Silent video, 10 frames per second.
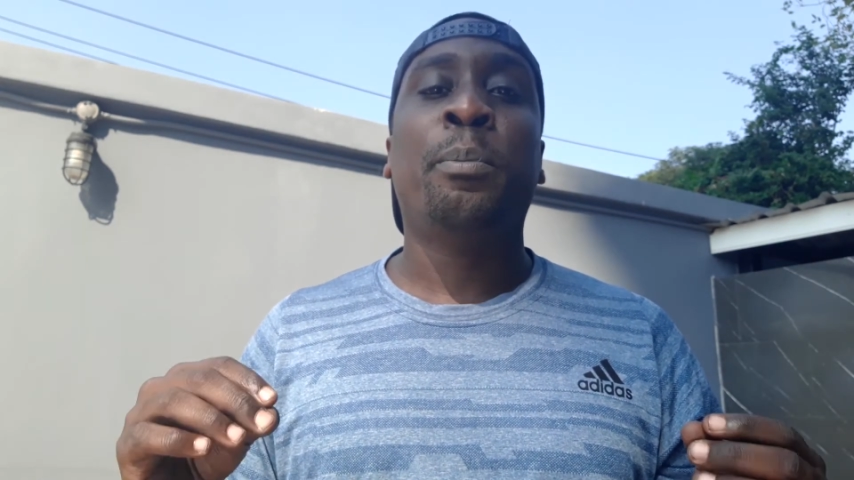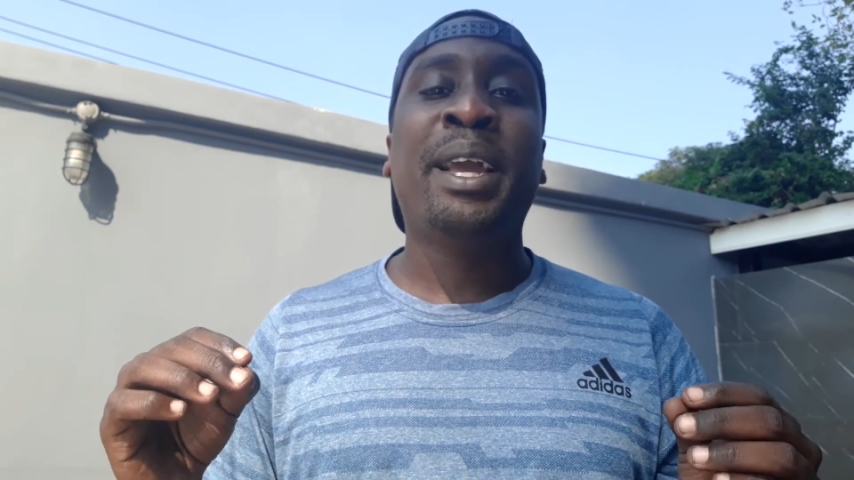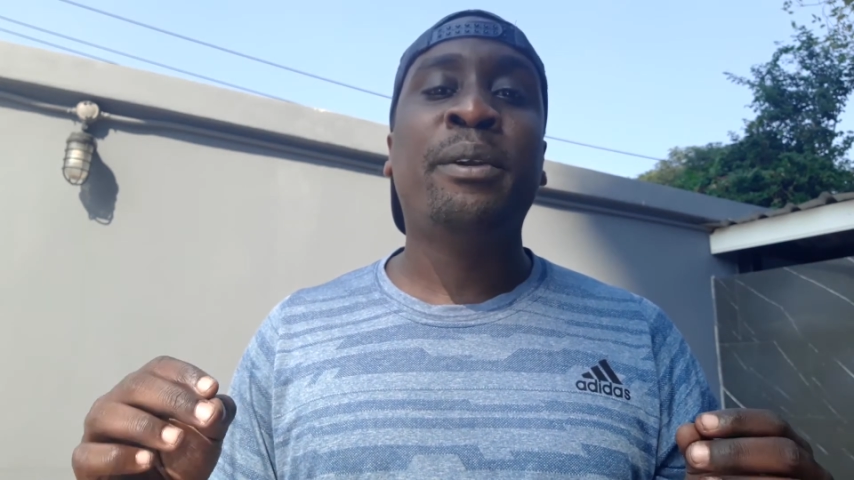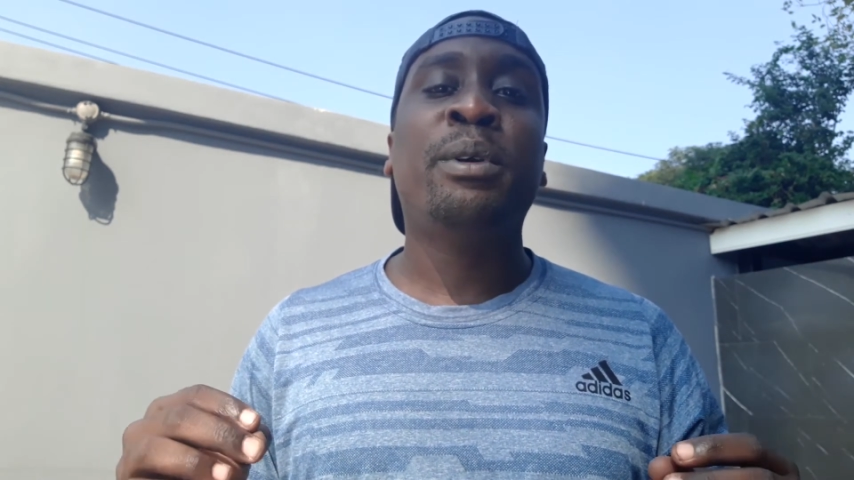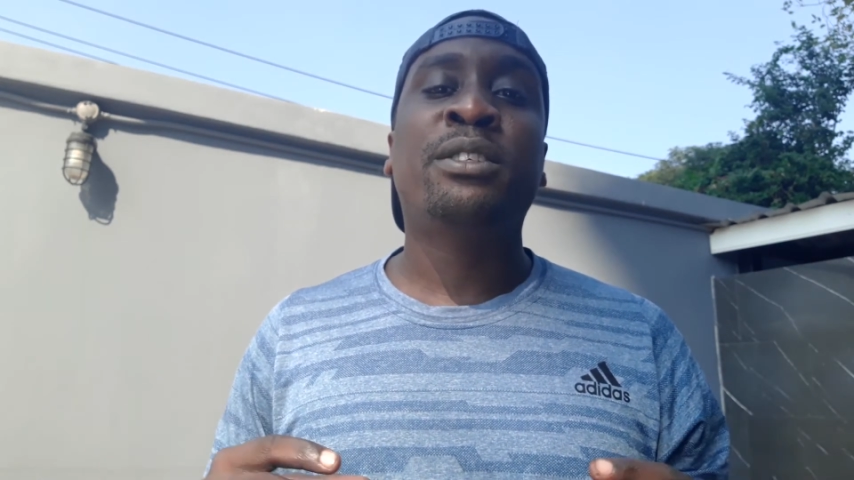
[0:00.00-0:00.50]

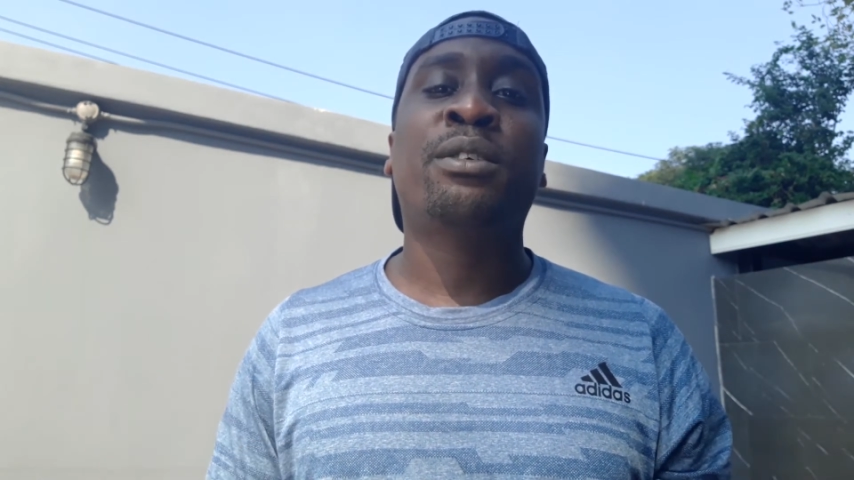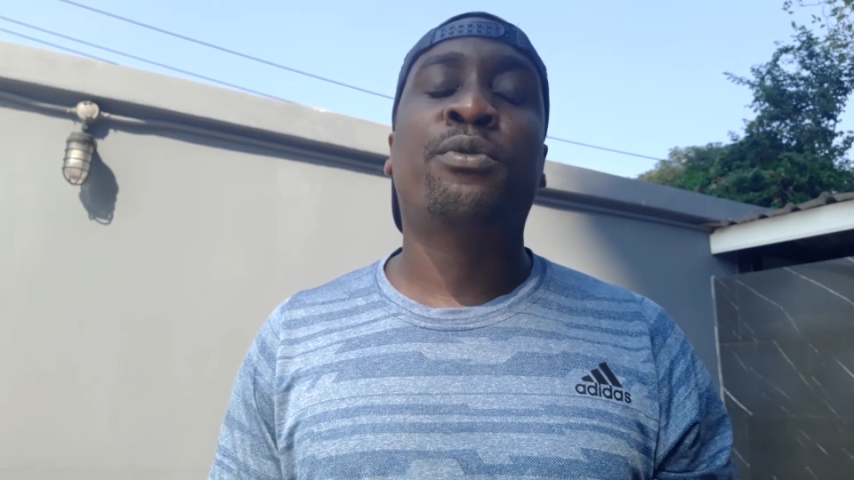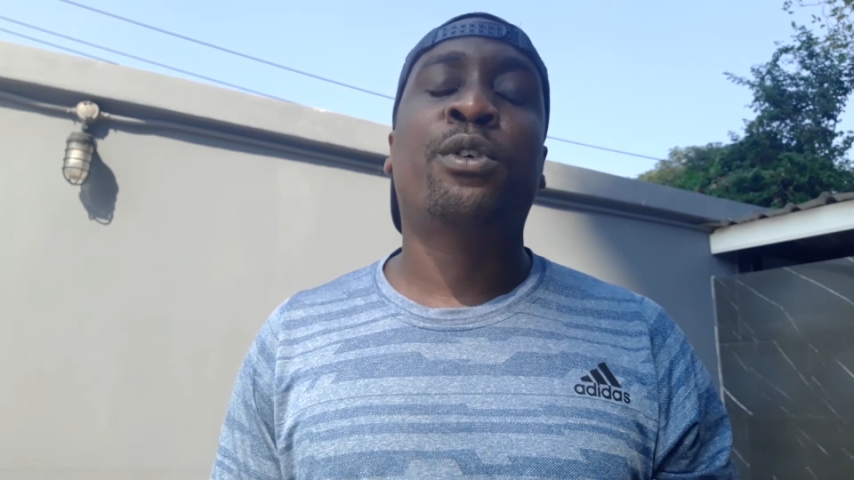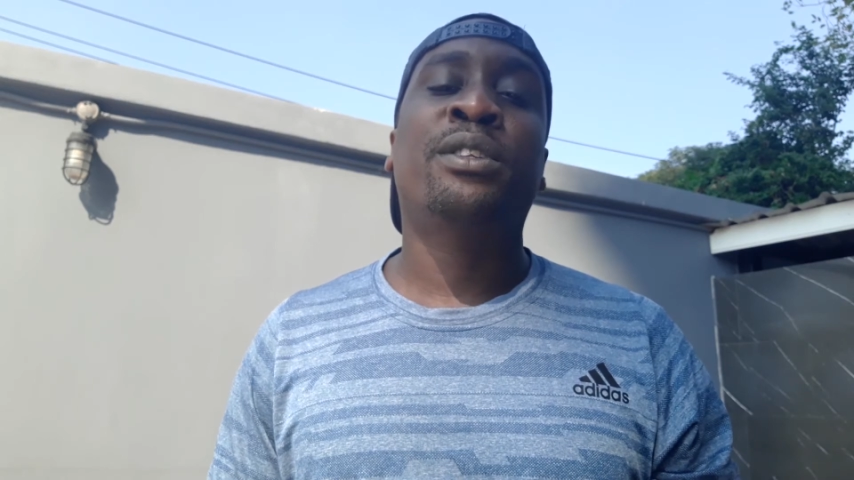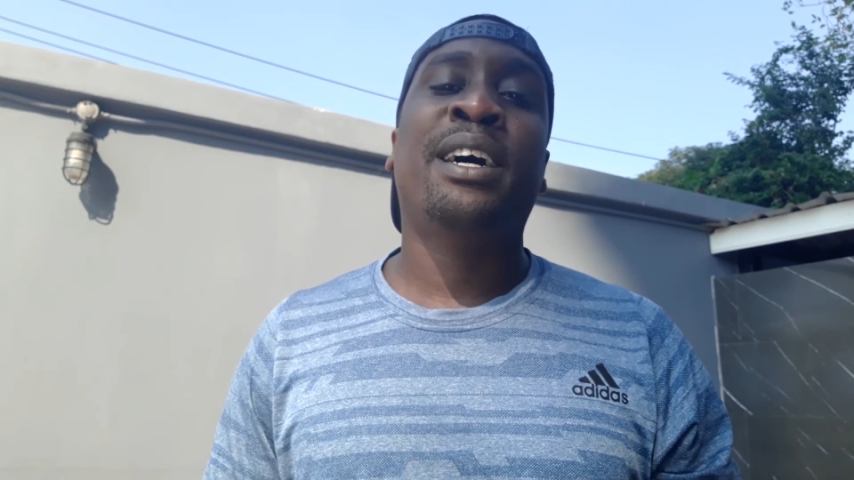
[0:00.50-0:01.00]
main reason
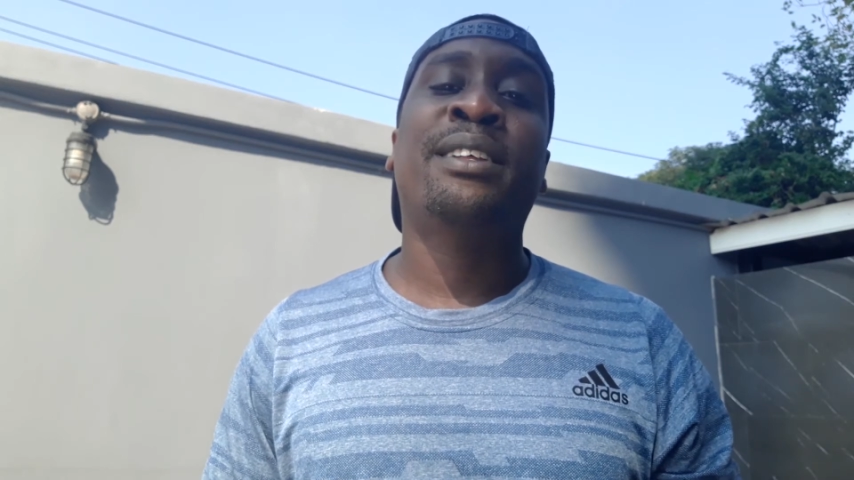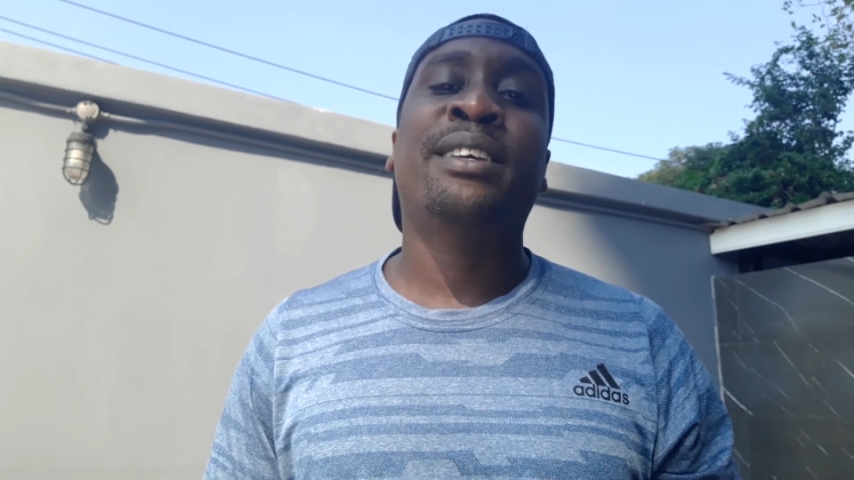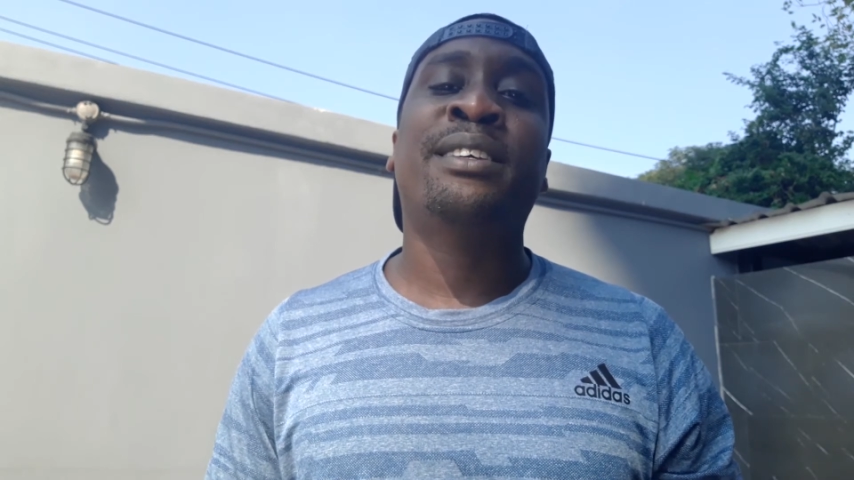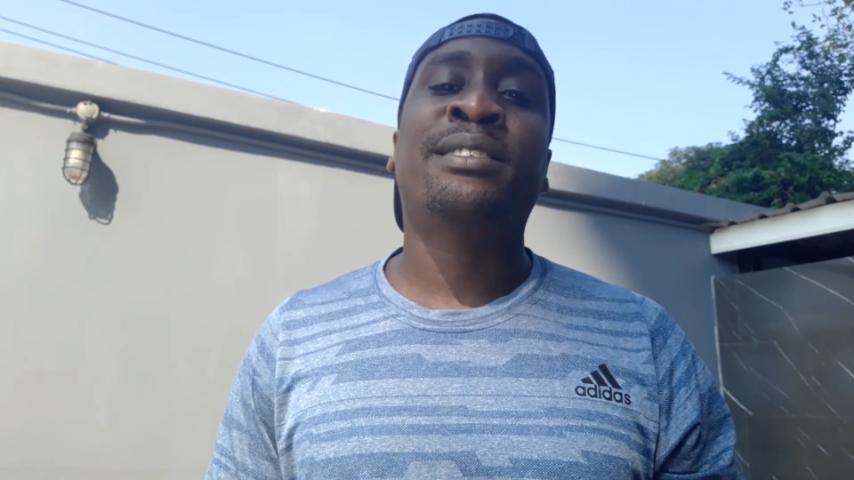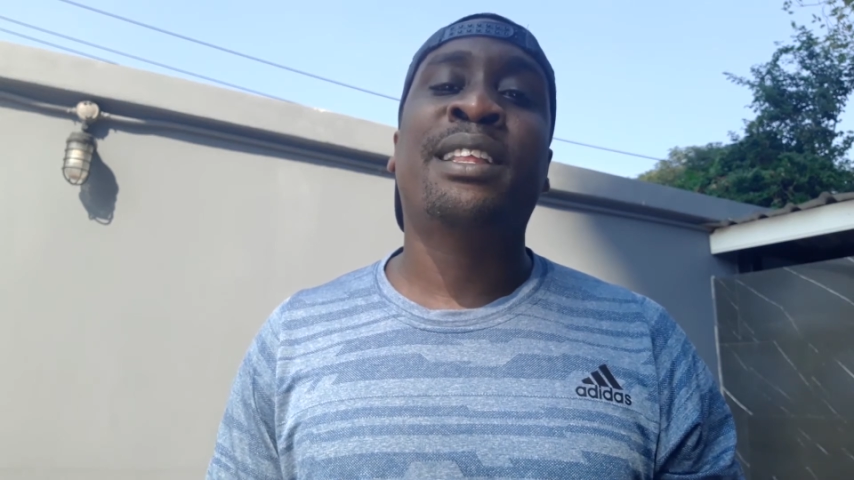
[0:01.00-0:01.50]
for that
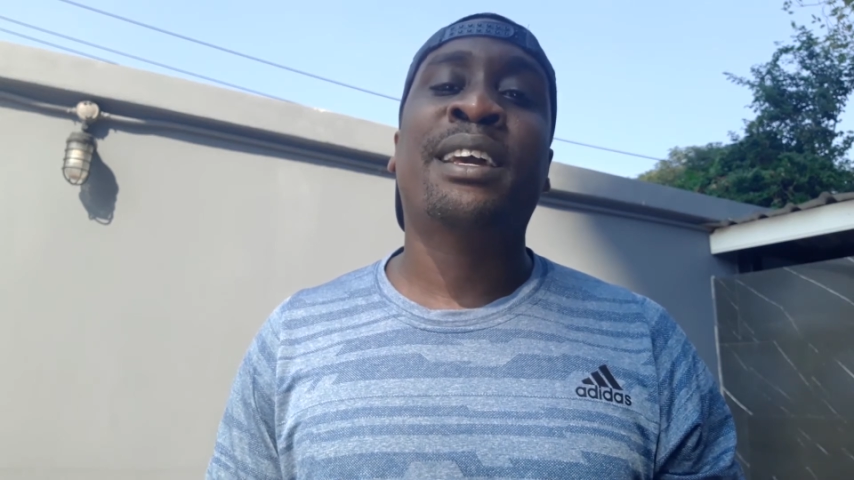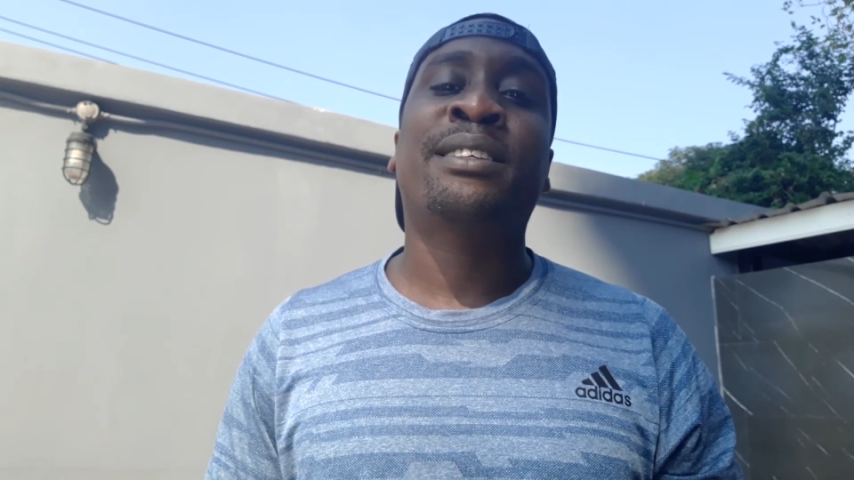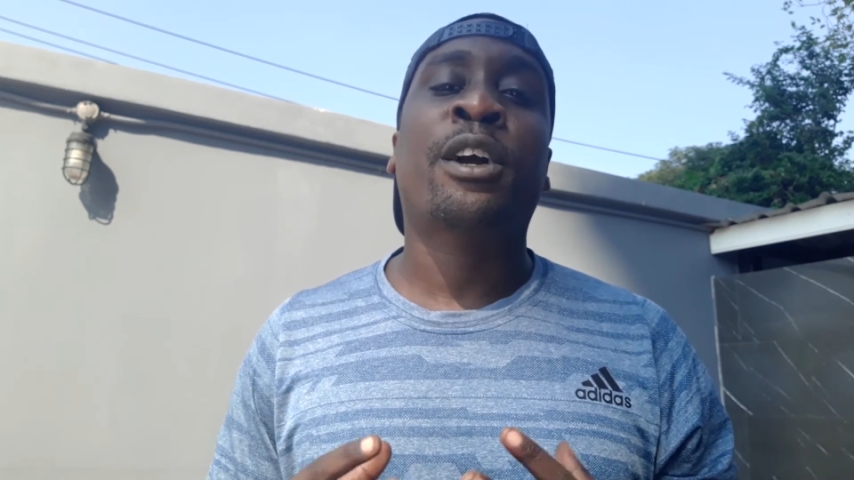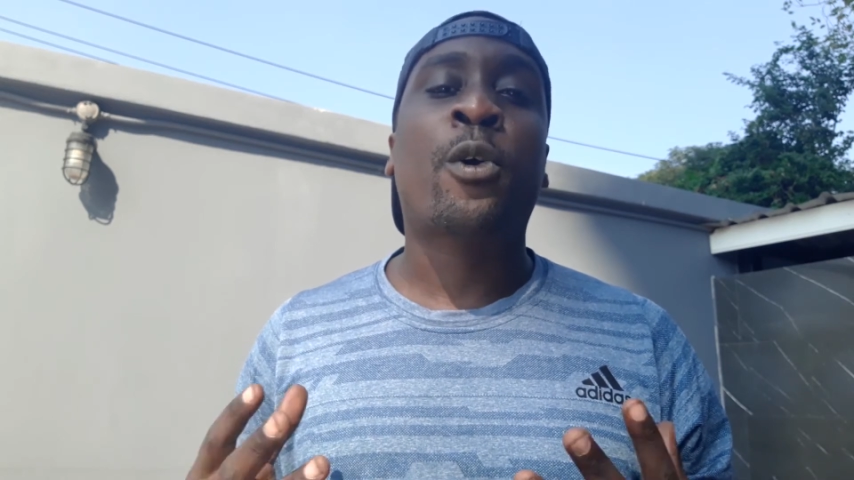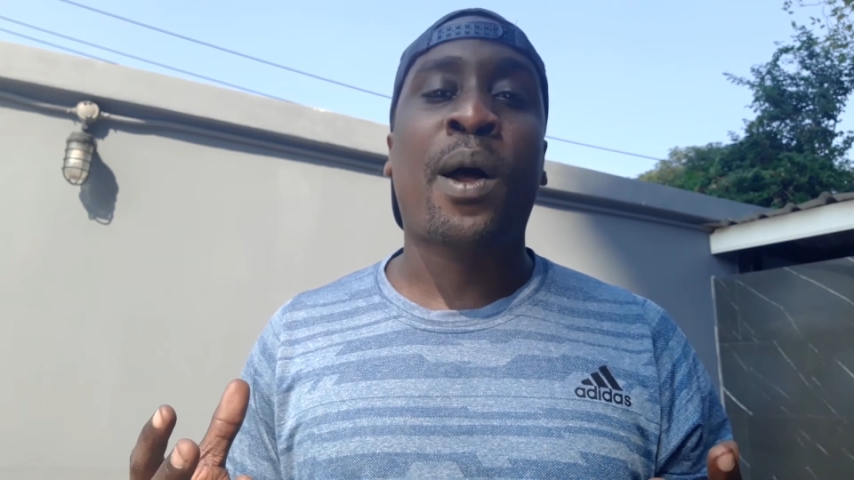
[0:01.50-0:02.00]
is like
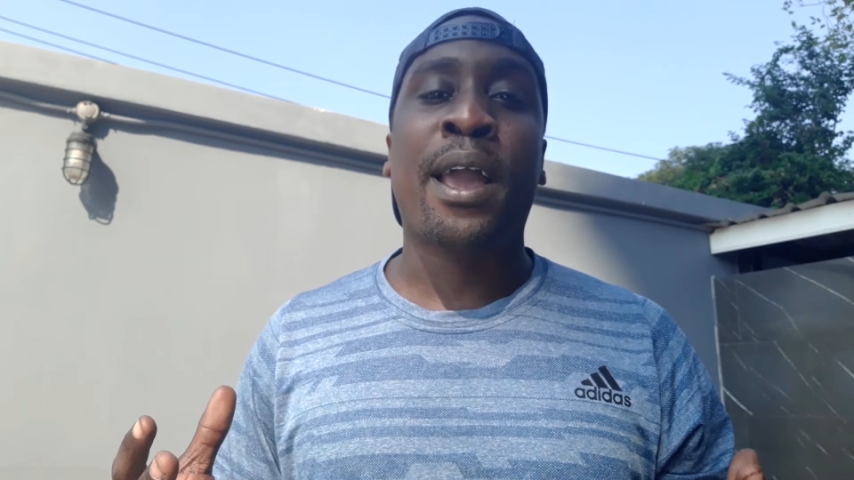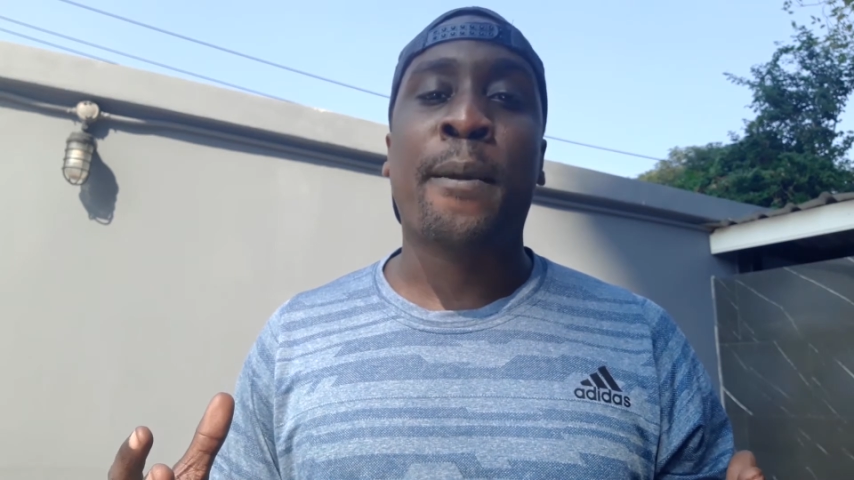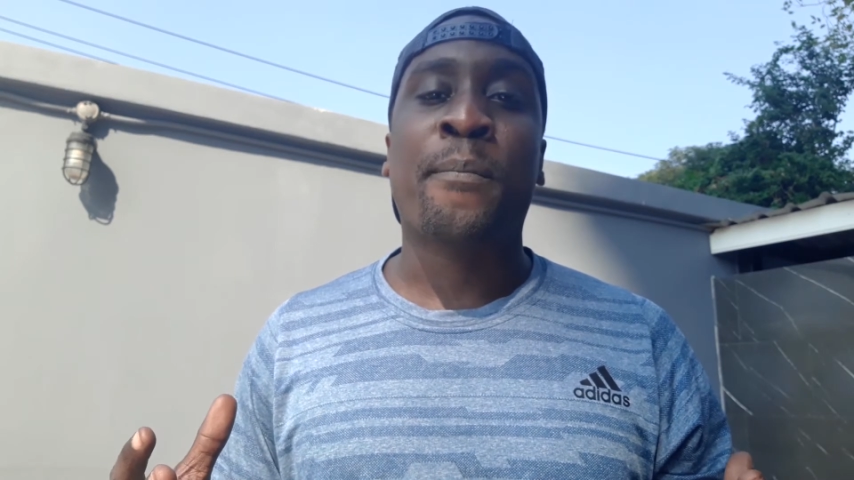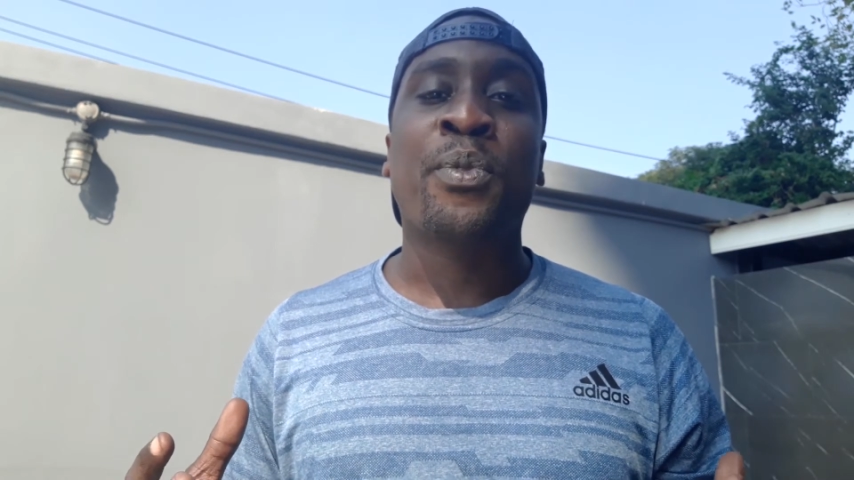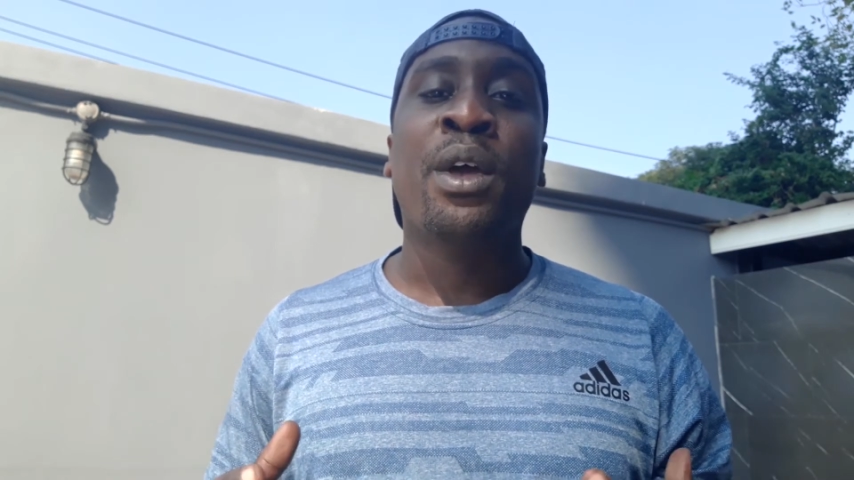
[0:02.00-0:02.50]
the crime.